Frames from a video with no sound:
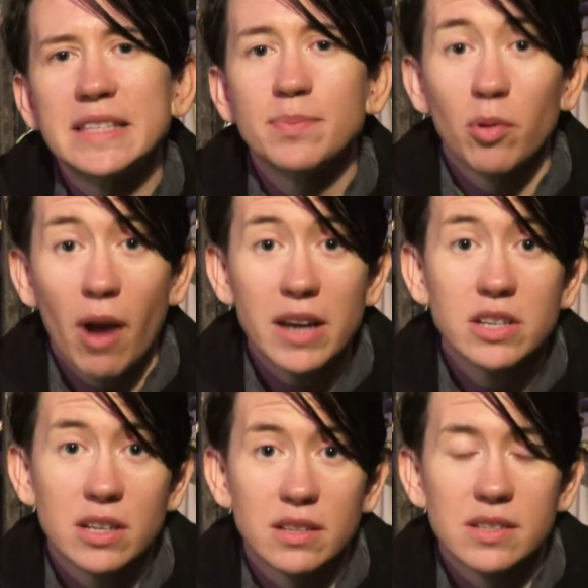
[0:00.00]

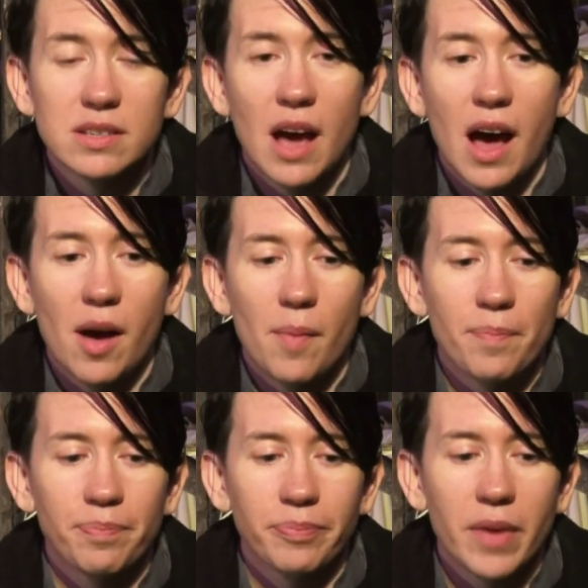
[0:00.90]
inspirations
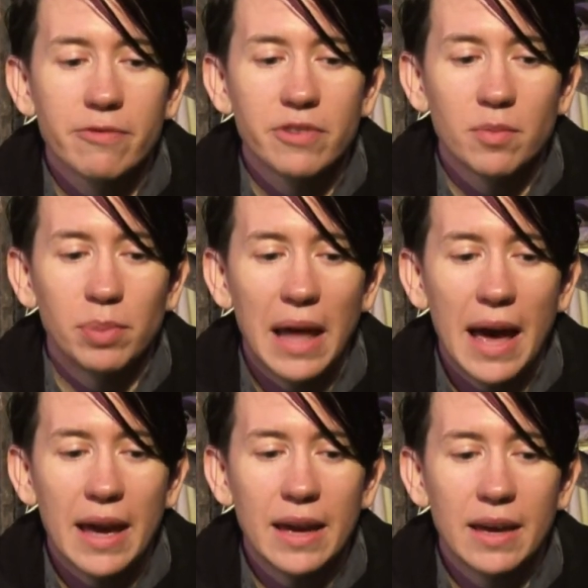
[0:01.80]
for the
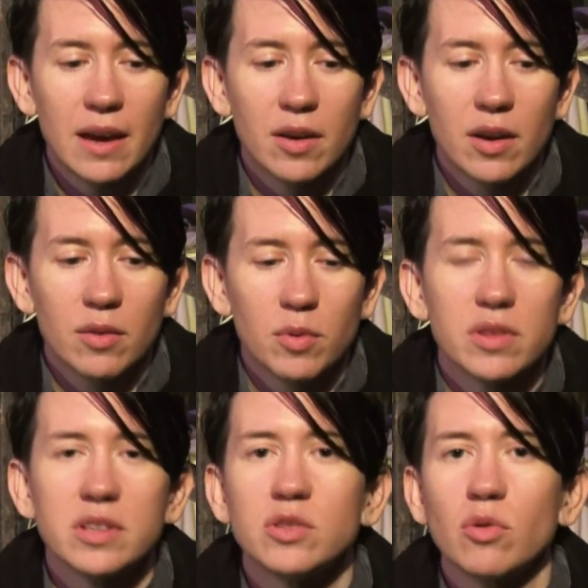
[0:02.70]
play were
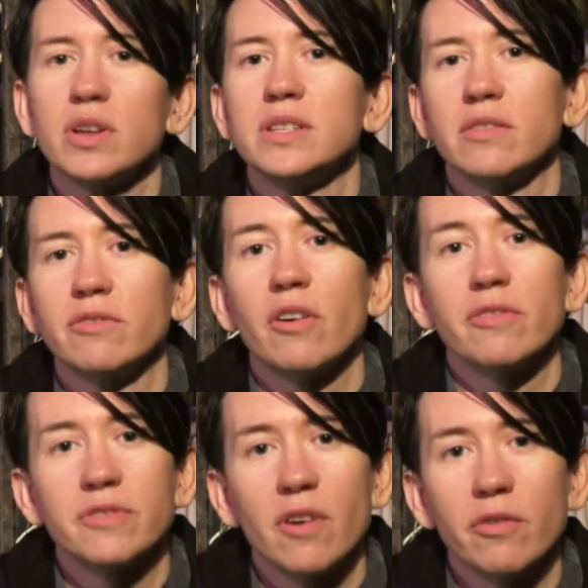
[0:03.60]
the stories
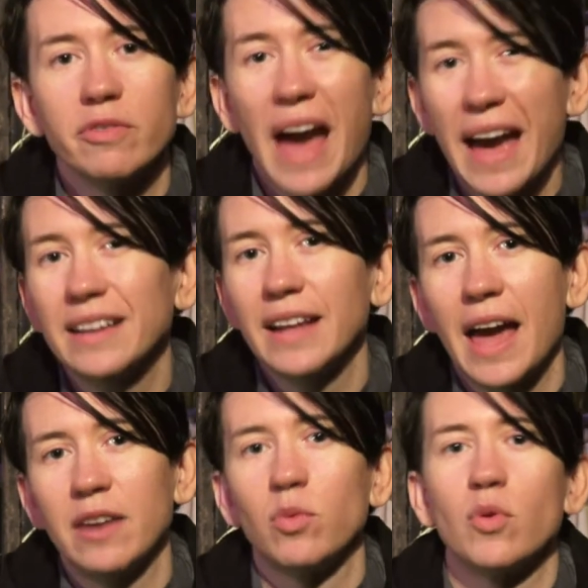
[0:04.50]
of
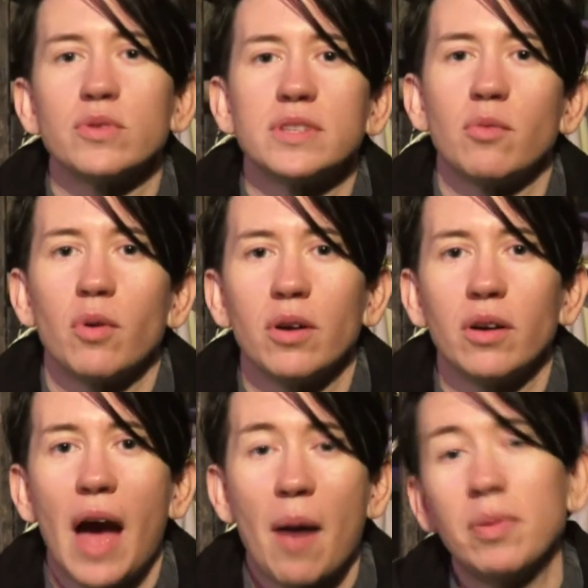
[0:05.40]
gangland wars that
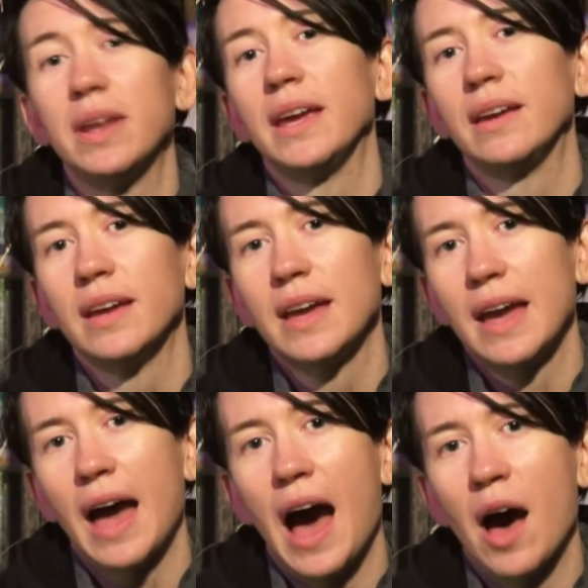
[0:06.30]
were happening
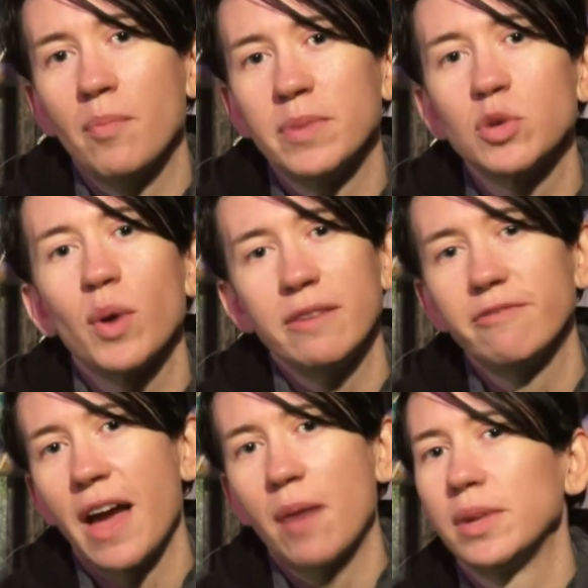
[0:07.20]

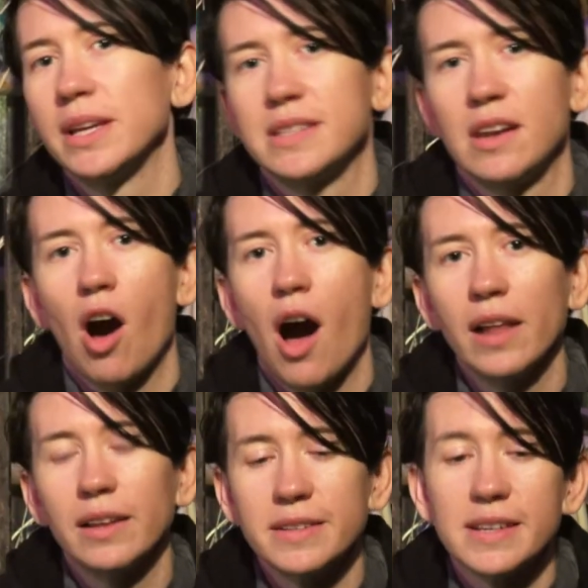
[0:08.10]
between families in
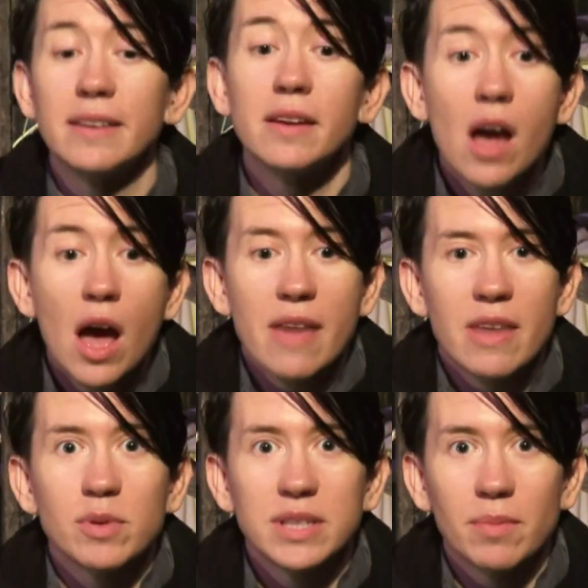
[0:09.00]
Ireland, and
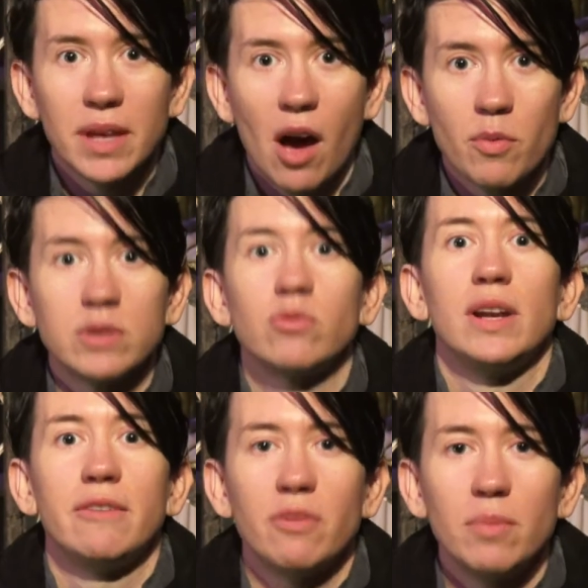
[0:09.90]
that was something I was
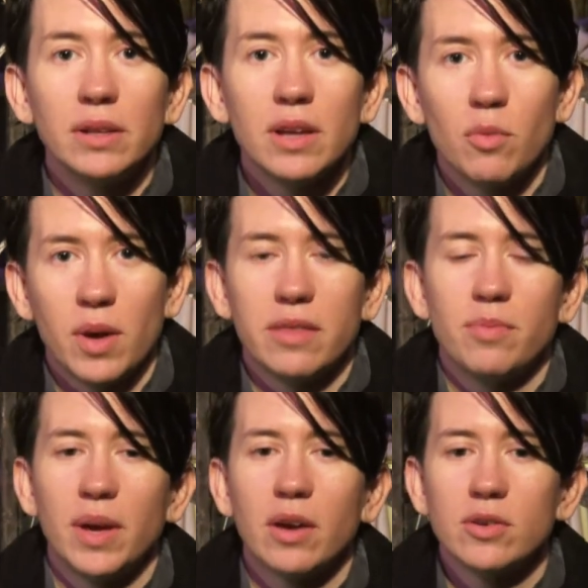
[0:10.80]
really familiar
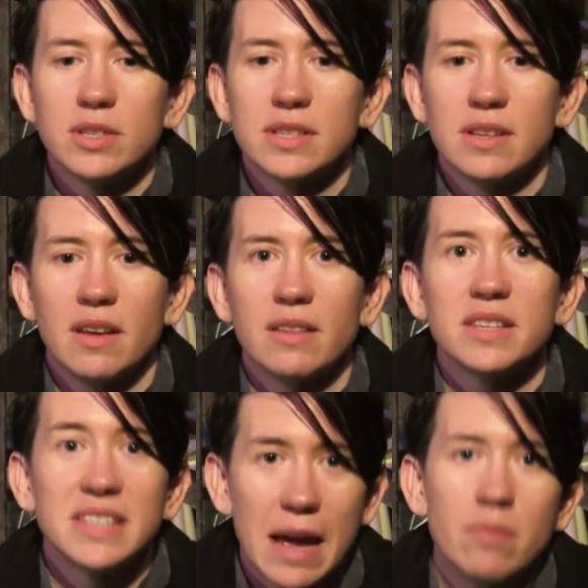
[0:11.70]
with because
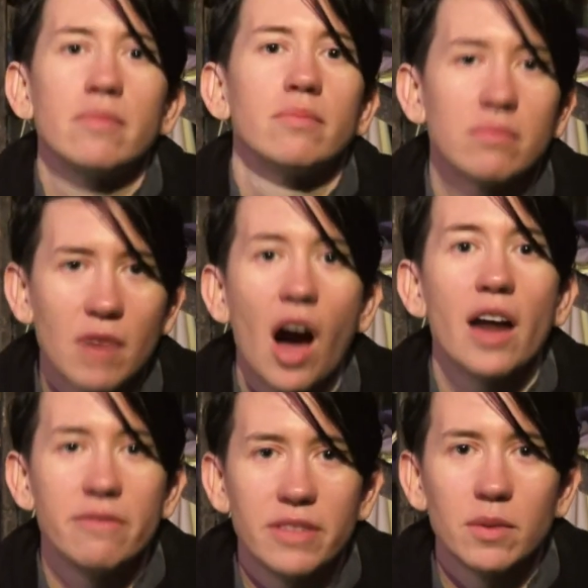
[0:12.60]
the same
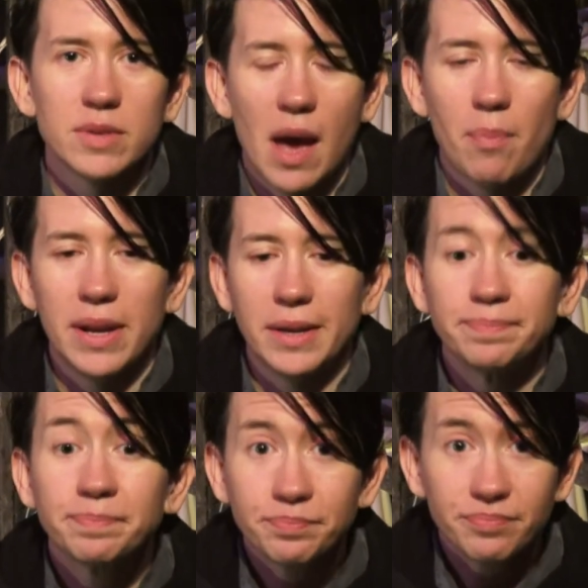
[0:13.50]
kind of thing was
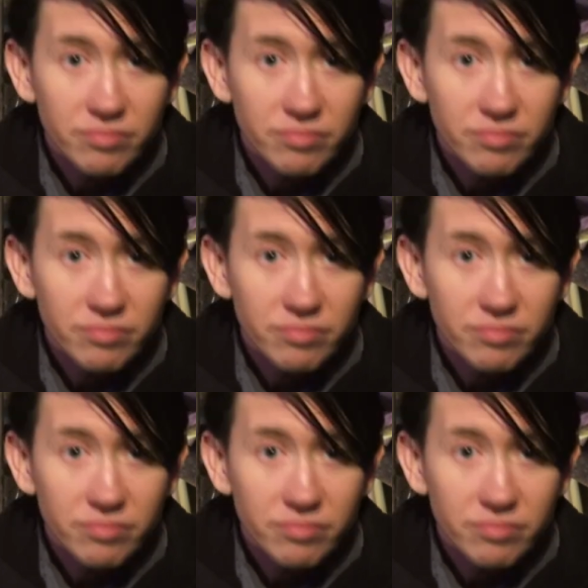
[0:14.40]
happening